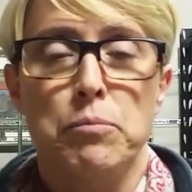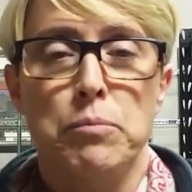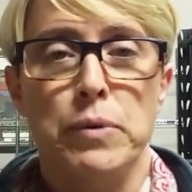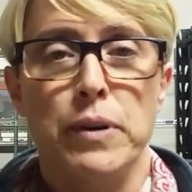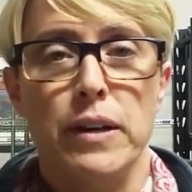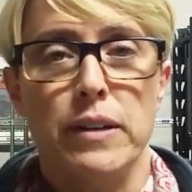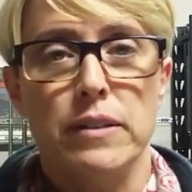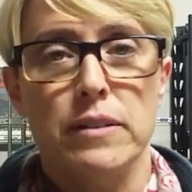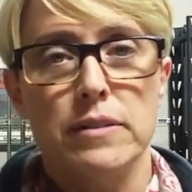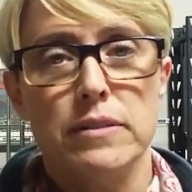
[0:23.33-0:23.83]

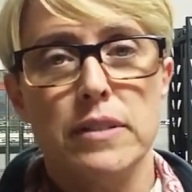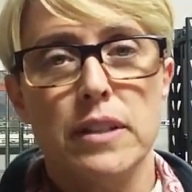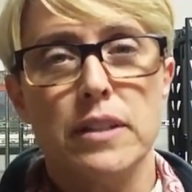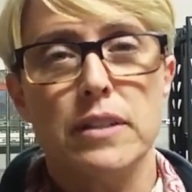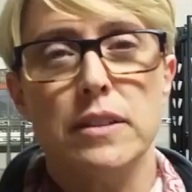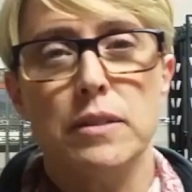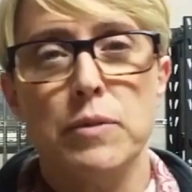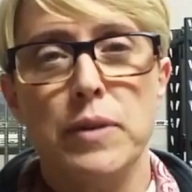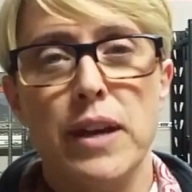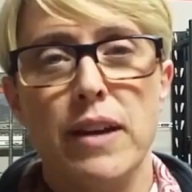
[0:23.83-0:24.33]
But
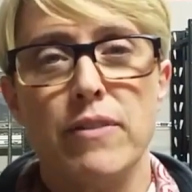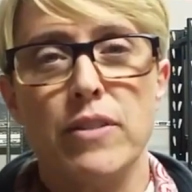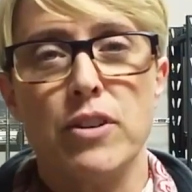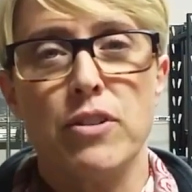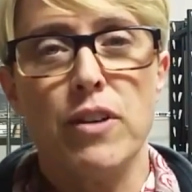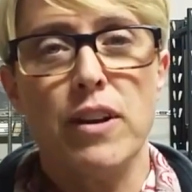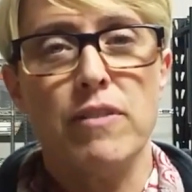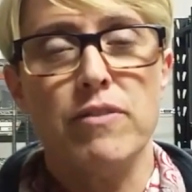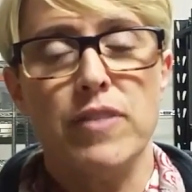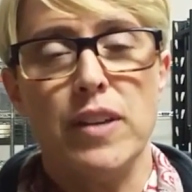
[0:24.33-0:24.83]
luckily we have a
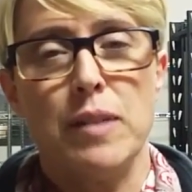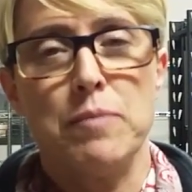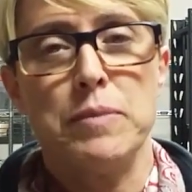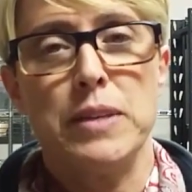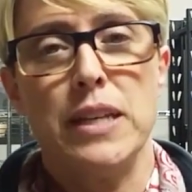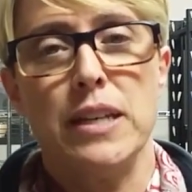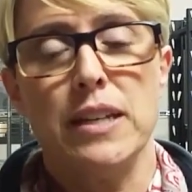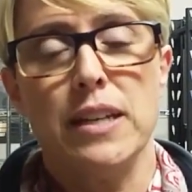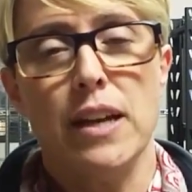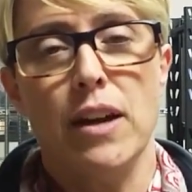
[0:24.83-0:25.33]
great
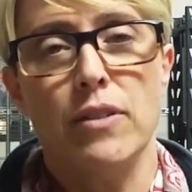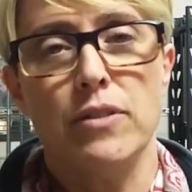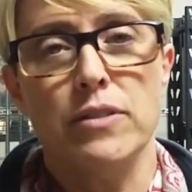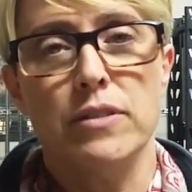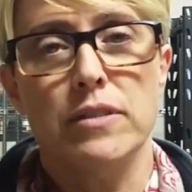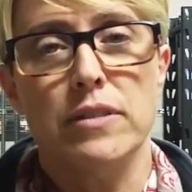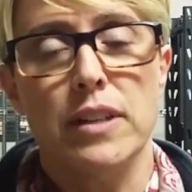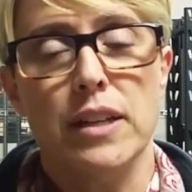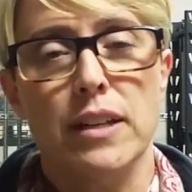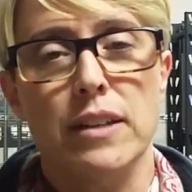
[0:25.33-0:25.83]
family
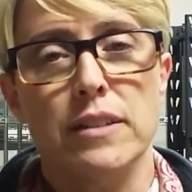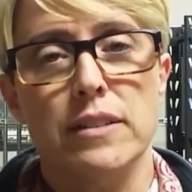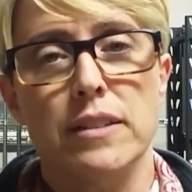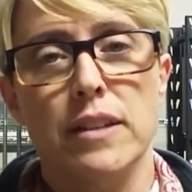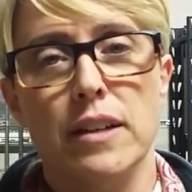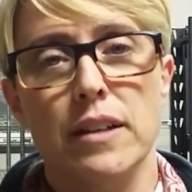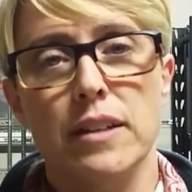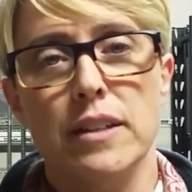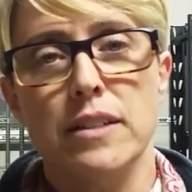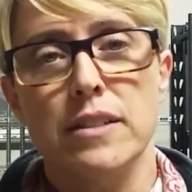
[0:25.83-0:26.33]
accountant and
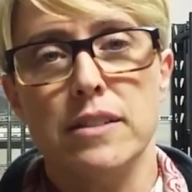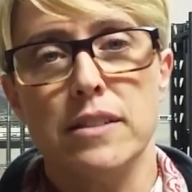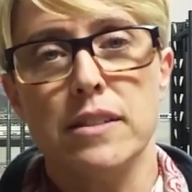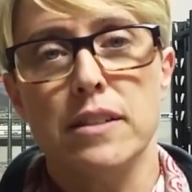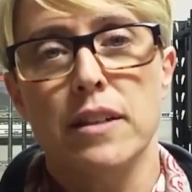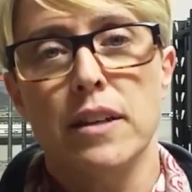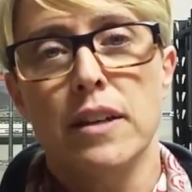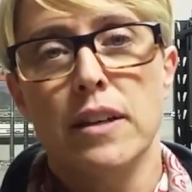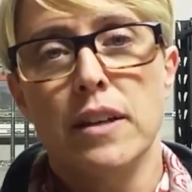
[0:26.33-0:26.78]
he's